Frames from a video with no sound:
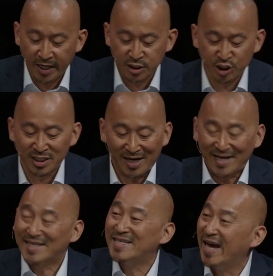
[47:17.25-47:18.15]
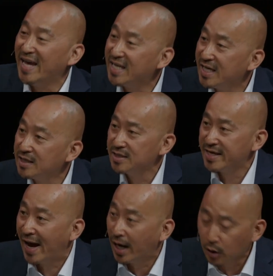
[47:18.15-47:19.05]
passage taking
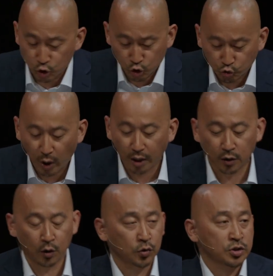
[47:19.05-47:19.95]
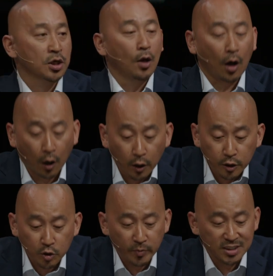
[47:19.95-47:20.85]
down strongholds,
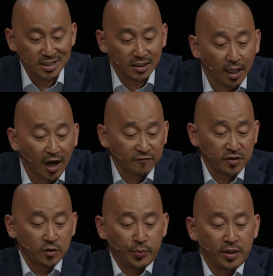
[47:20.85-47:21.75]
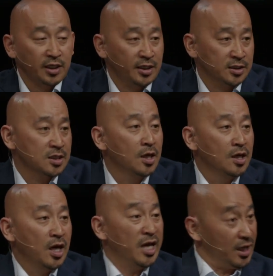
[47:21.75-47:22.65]
arguments, and lofty opinions.
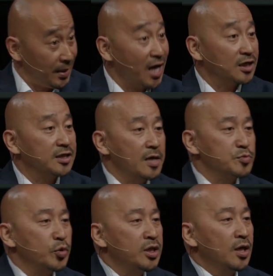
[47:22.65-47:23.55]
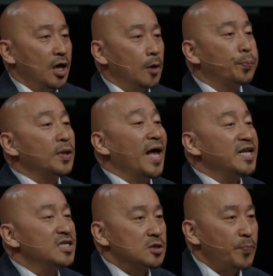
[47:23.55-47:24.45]
And a lot of times we
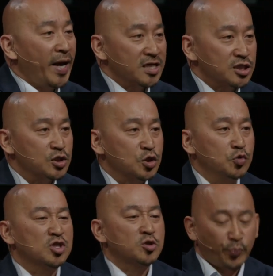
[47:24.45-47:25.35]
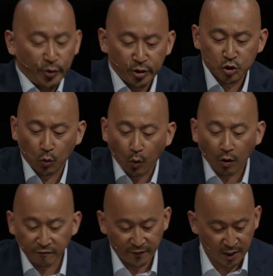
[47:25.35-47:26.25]
apply this passage to spiritual
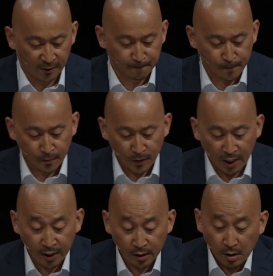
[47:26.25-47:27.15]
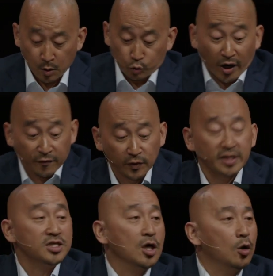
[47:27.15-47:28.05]
warfare. And
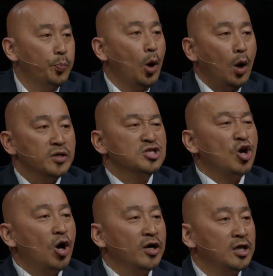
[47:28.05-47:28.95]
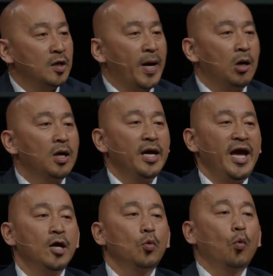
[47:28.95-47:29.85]
rightfully so, Paul is talking about
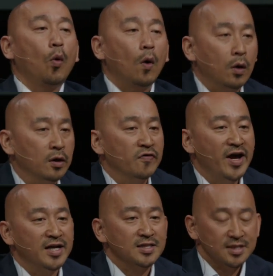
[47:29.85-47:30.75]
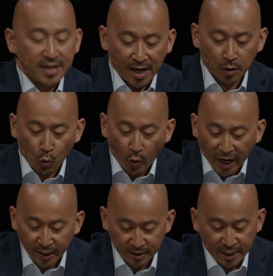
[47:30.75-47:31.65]
a war that is not
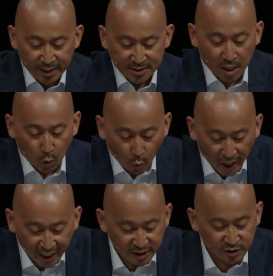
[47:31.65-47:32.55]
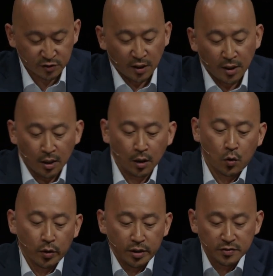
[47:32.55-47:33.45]
waged
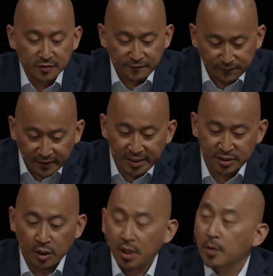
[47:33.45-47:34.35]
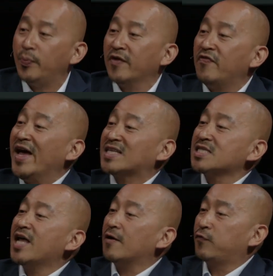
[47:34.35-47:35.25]
according to the flesh. But
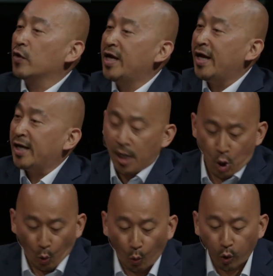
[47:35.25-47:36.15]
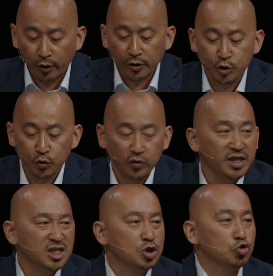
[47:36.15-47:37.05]
let's not forget, where do
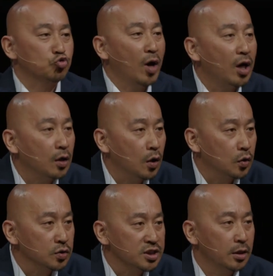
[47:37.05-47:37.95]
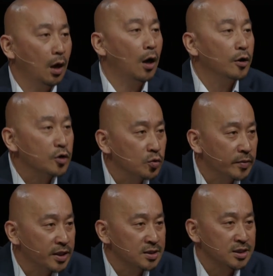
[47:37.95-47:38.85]
these strongholds and
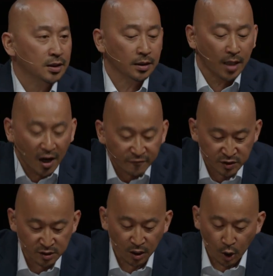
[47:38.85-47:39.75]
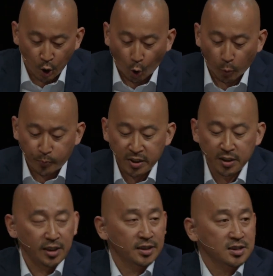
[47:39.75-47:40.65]
arguments and lofty
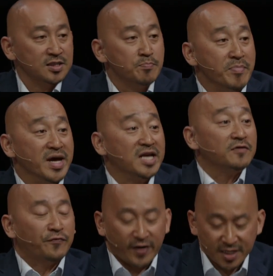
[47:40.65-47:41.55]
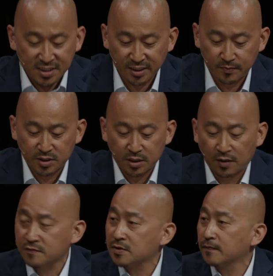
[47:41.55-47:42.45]
opinions manifest
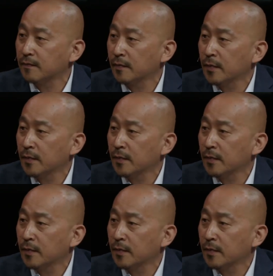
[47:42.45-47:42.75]
themselves?